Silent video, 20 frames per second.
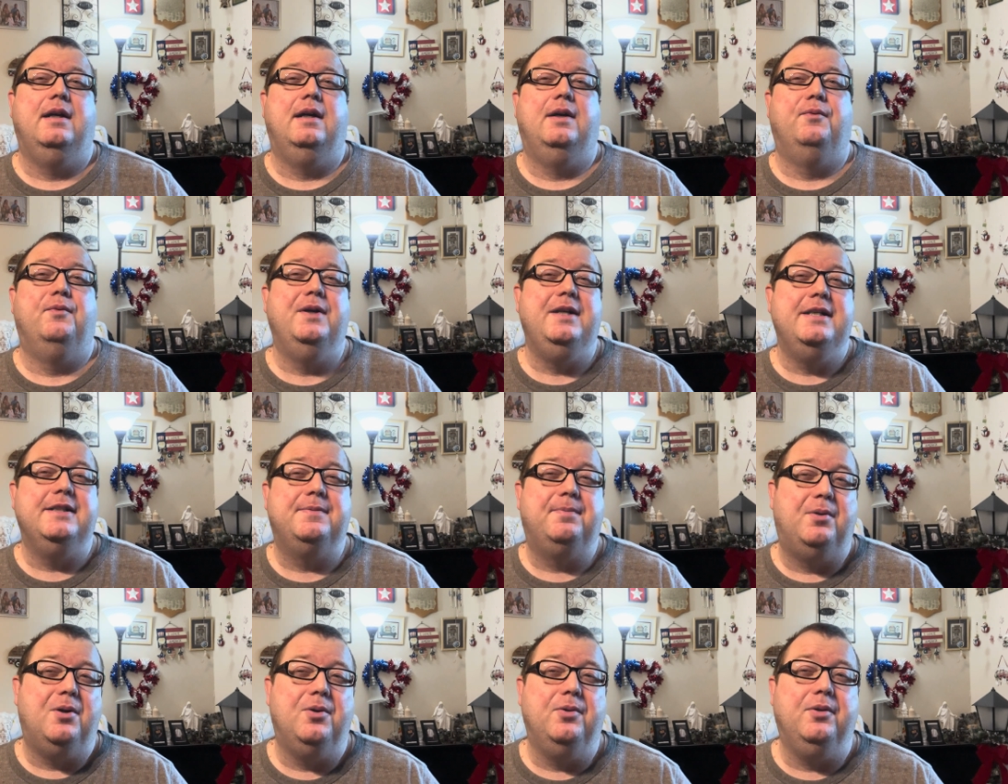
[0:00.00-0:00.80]
witness
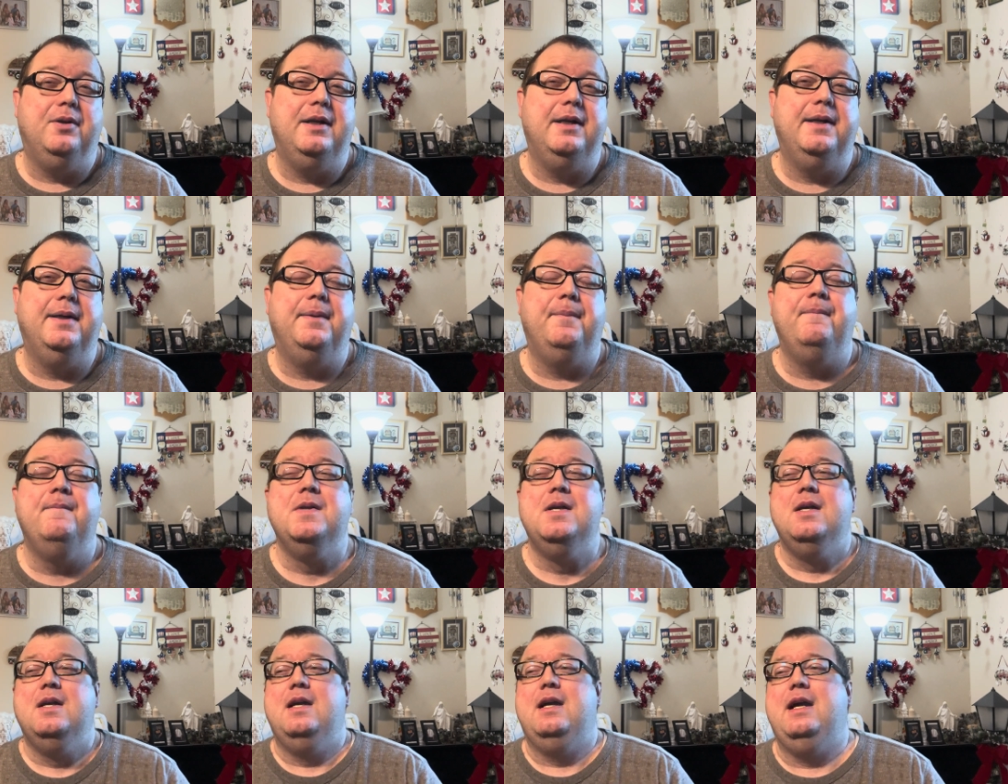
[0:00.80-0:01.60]
program,
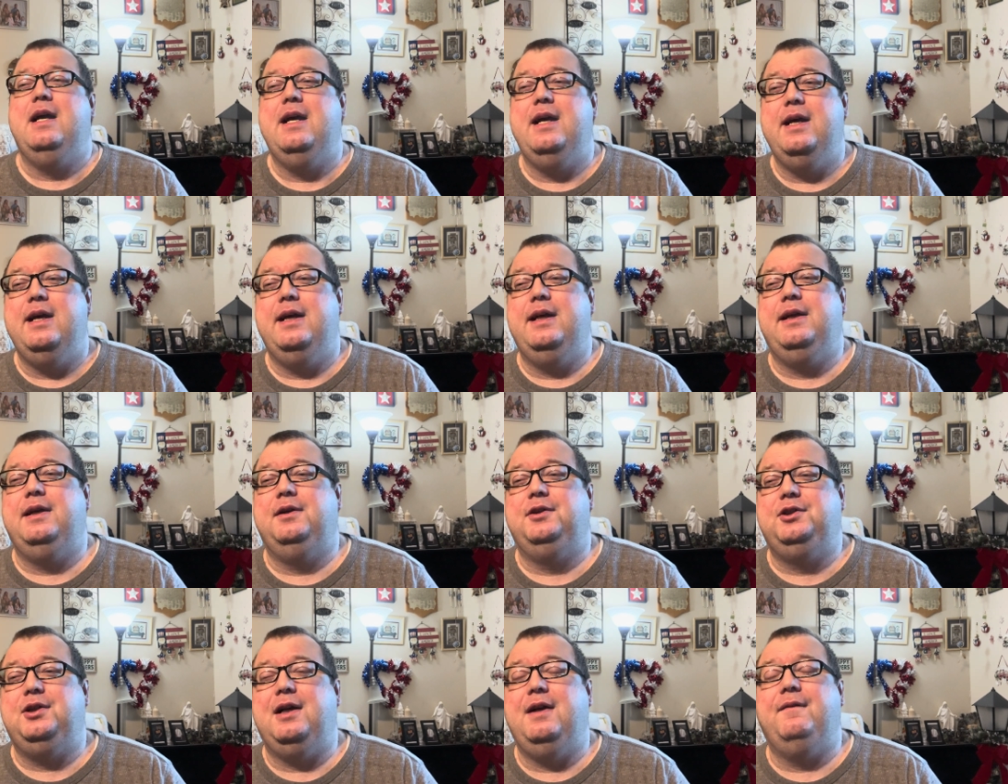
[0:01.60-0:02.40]
and they're
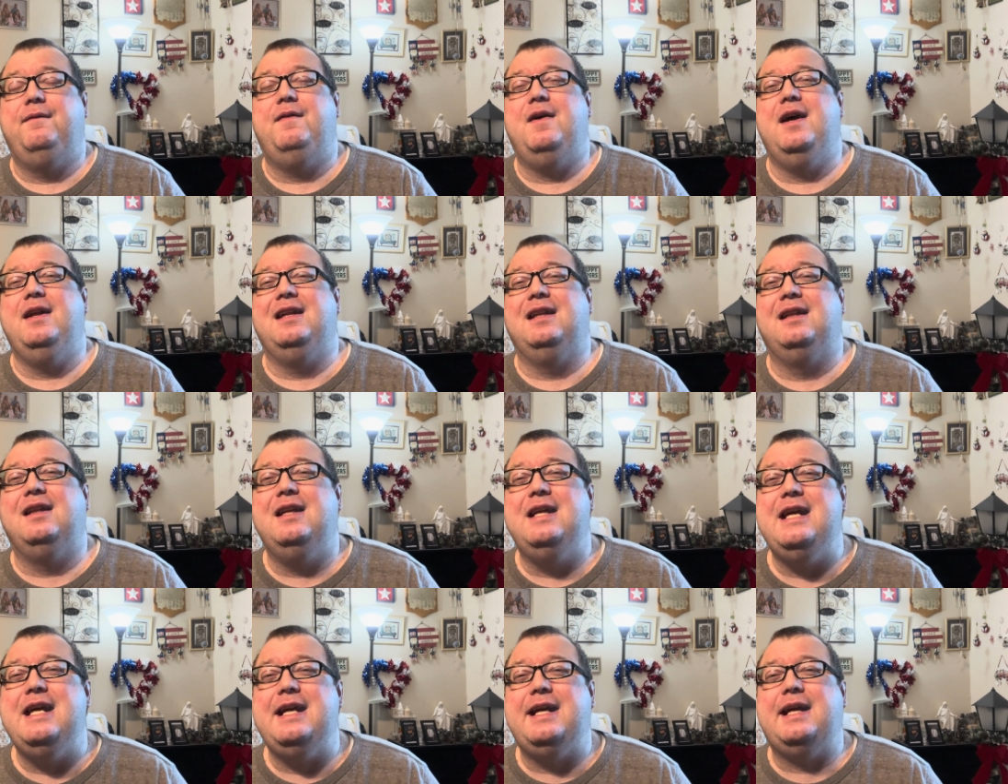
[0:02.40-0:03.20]
trying to find a
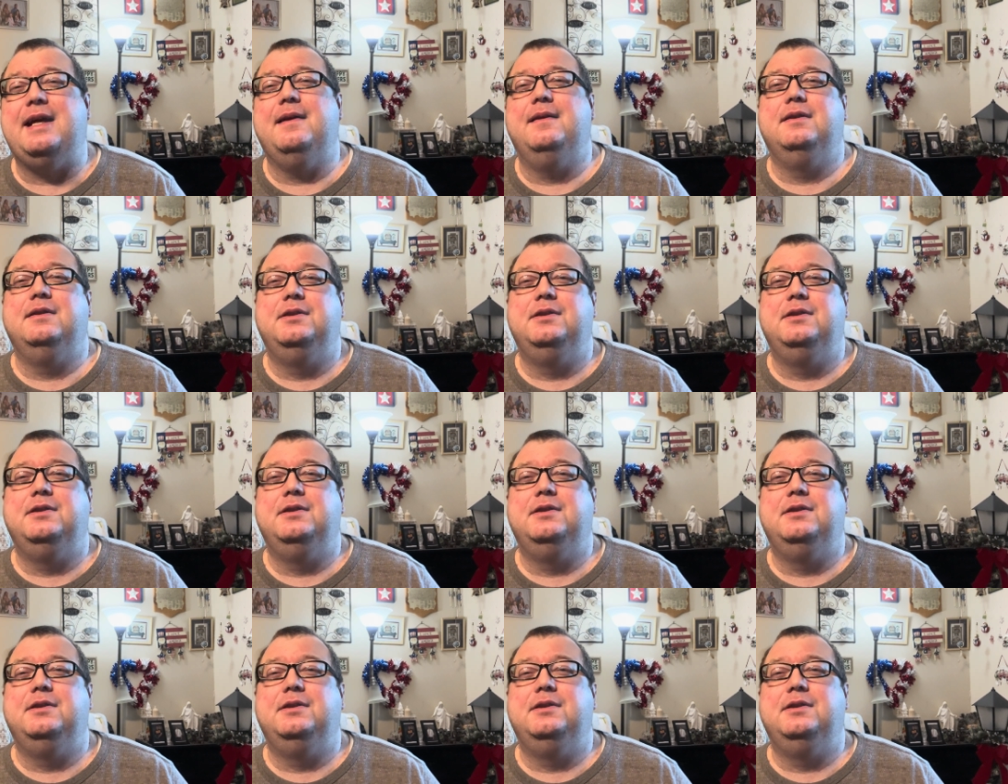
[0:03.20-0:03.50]
leak.